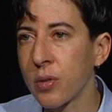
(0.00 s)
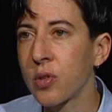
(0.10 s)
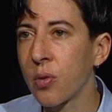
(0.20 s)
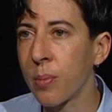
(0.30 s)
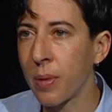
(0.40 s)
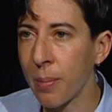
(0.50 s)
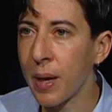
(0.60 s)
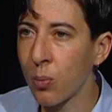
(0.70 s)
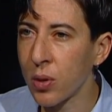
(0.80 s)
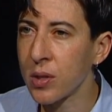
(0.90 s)
So the
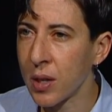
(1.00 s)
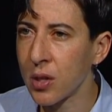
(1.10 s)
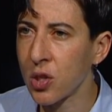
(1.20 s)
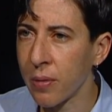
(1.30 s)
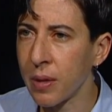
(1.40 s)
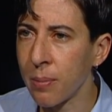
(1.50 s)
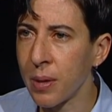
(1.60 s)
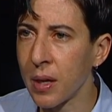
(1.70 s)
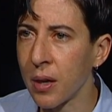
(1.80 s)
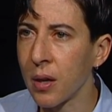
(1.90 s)
main ones in HIV
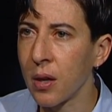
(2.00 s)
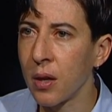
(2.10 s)
being